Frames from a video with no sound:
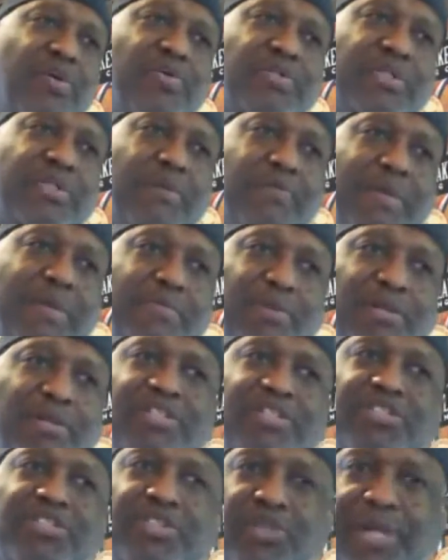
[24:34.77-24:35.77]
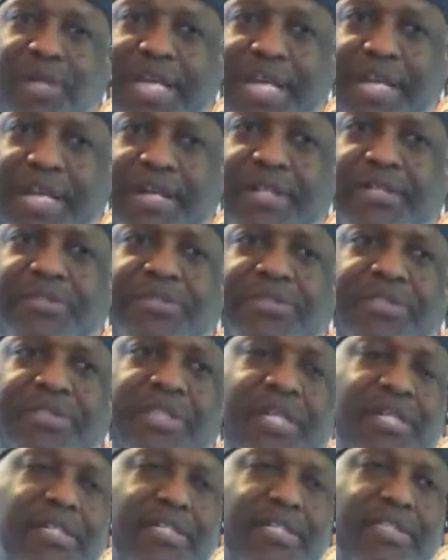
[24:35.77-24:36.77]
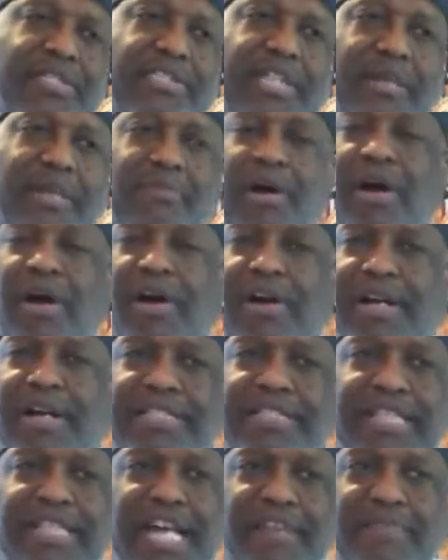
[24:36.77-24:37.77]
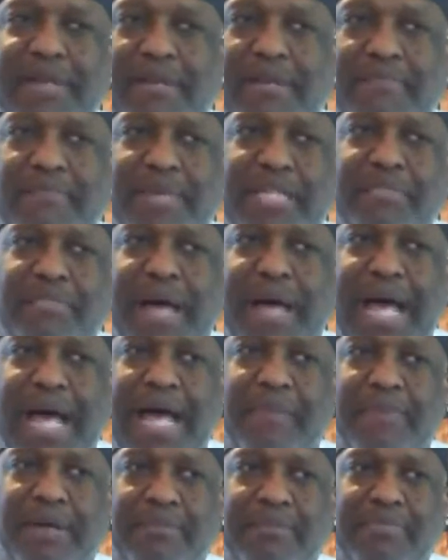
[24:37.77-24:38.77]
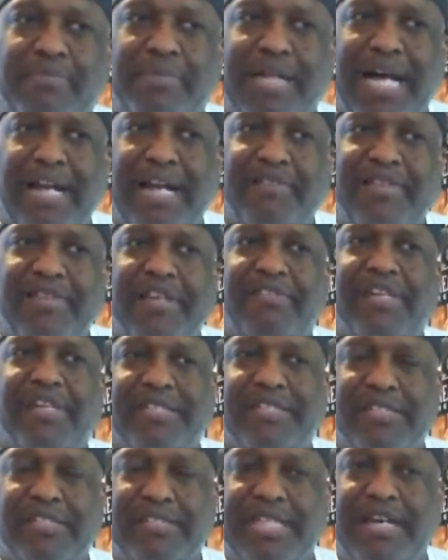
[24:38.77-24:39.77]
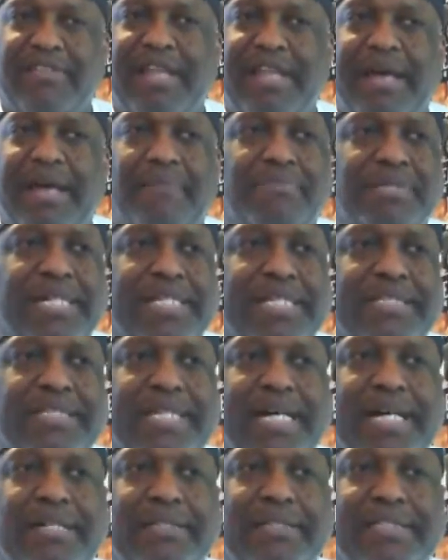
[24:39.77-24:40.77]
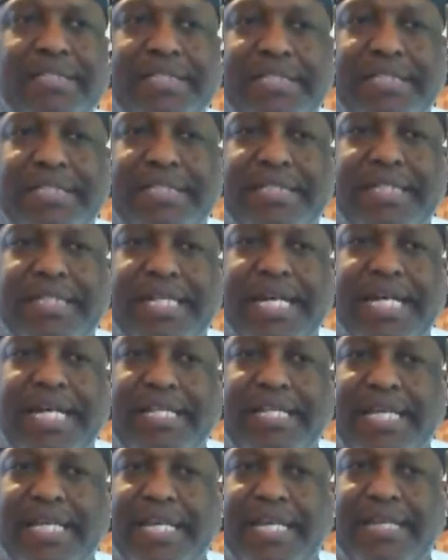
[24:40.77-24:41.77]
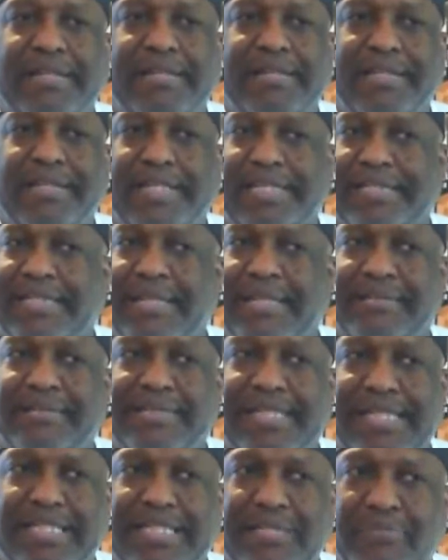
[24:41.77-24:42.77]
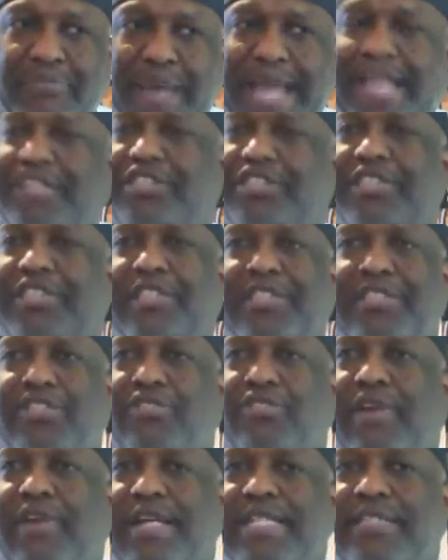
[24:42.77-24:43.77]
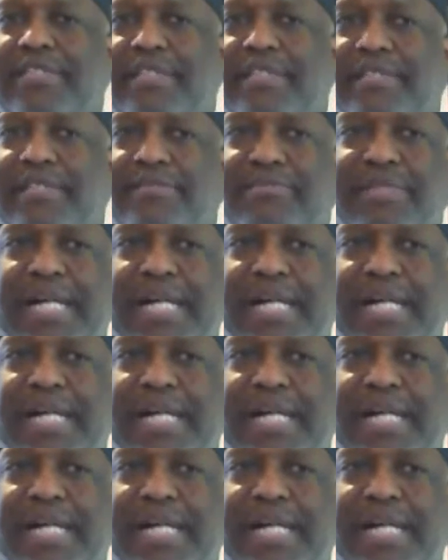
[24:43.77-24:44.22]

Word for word: some people are enjoying those. Some aren't. It's kind of been a mixed bag, but I'm kind of interested to see how that plays out. And then, like I said, the expansion is crazy.